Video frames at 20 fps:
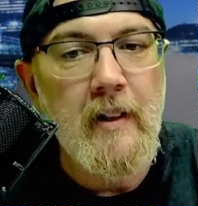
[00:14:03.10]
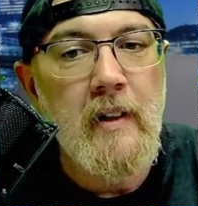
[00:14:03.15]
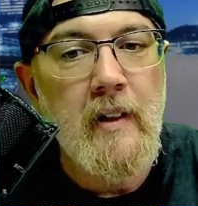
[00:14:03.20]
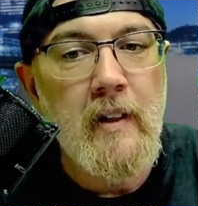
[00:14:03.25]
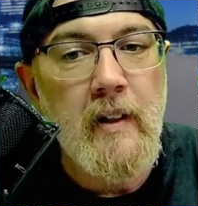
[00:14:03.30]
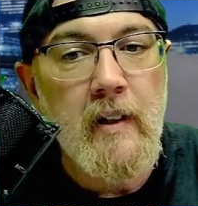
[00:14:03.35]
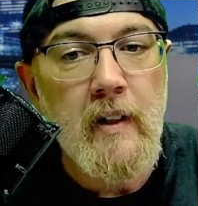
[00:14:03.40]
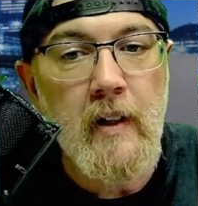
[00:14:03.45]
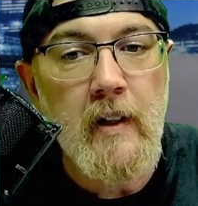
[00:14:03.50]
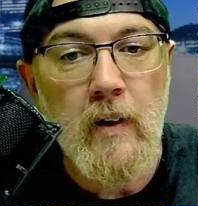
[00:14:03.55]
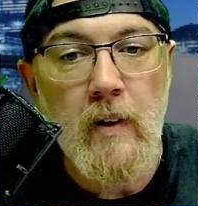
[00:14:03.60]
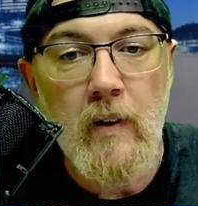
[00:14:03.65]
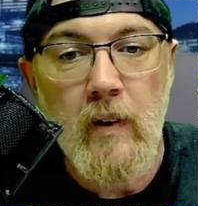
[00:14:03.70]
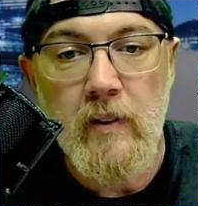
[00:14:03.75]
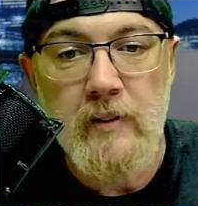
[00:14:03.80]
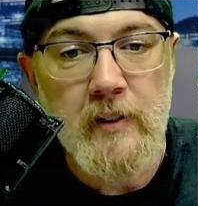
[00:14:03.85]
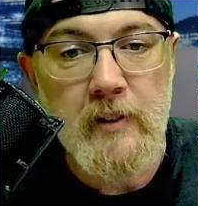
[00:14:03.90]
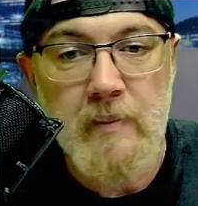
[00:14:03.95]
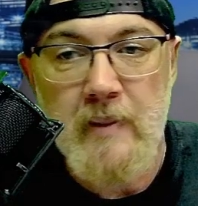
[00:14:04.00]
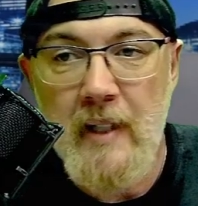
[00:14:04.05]
You know,
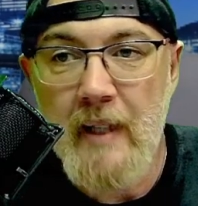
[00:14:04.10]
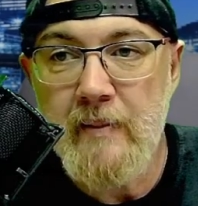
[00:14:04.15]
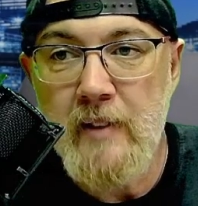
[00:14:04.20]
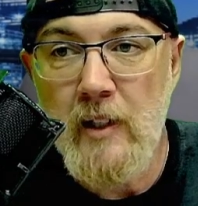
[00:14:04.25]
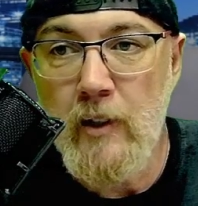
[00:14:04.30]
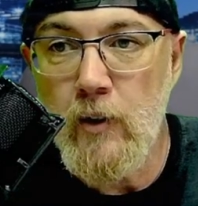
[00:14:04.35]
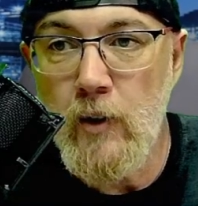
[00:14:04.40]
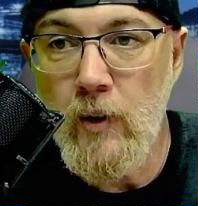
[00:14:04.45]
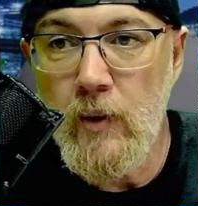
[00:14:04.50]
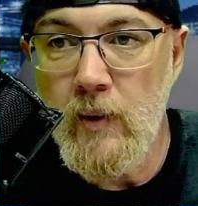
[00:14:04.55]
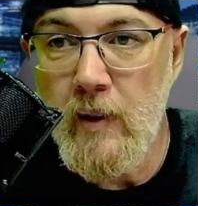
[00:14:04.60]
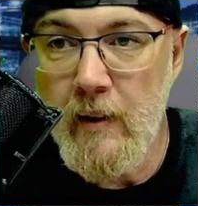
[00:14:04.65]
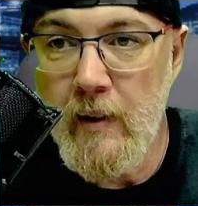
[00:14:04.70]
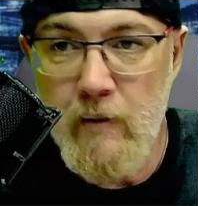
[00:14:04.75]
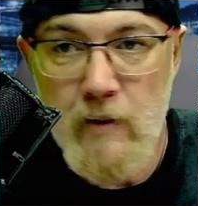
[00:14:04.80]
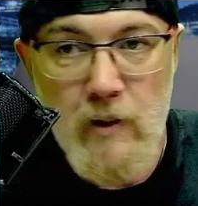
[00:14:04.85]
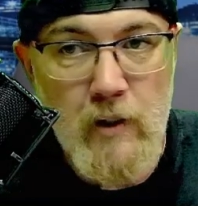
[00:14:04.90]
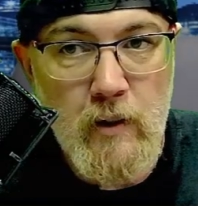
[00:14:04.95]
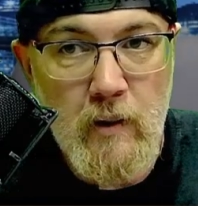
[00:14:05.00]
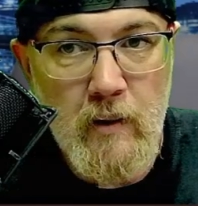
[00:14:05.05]
sometimes I'll go.
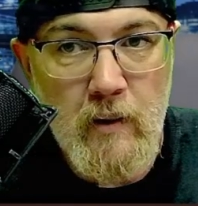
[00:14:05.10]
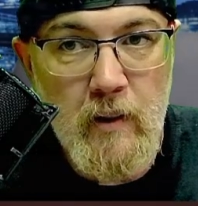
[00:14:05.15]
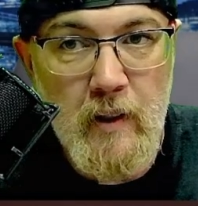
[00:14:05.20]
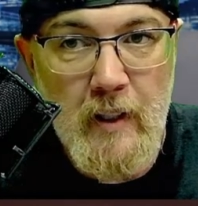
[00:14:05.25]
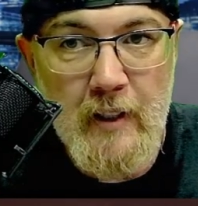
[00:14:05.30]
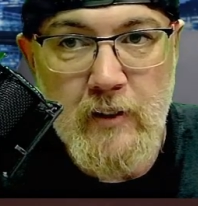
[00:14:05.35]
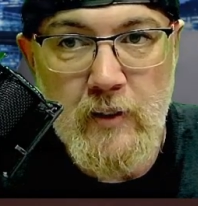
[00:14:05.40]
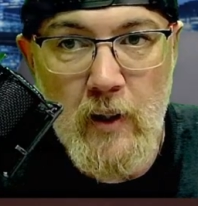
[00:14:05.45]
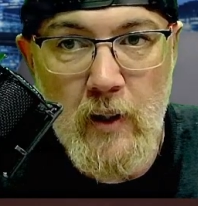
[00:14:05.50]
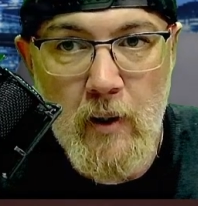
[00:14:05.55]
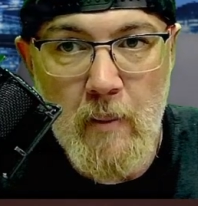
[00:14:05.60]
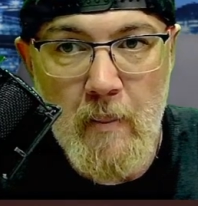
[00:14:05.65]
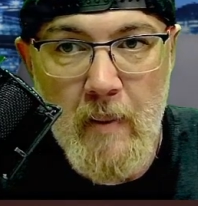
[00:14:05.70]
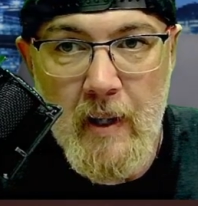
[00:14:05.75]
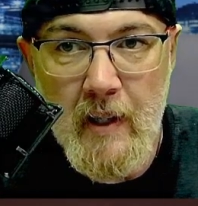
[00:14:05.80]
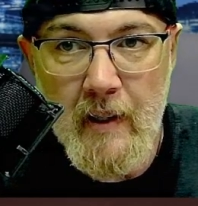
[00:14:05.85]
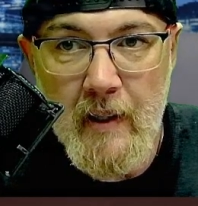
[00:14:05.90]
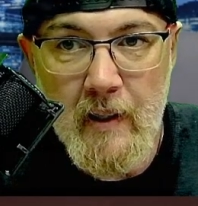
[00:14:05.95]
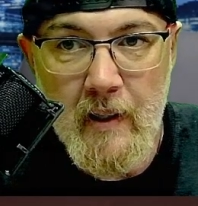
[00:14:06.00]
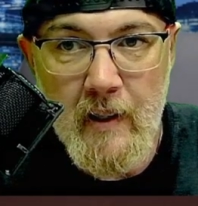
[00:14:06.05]
You guys saw
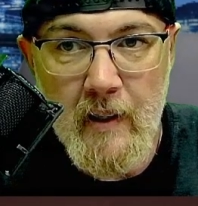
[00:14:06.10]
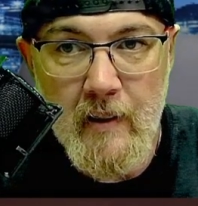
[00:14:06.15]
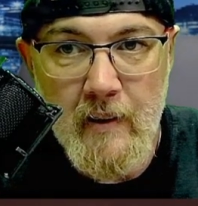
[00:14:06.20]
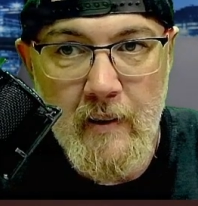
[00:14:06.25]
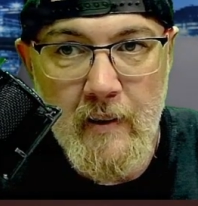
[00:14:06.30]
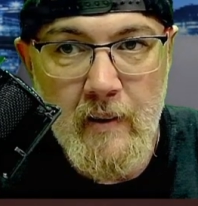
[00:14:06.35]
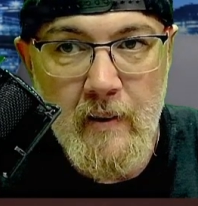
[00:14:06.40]
my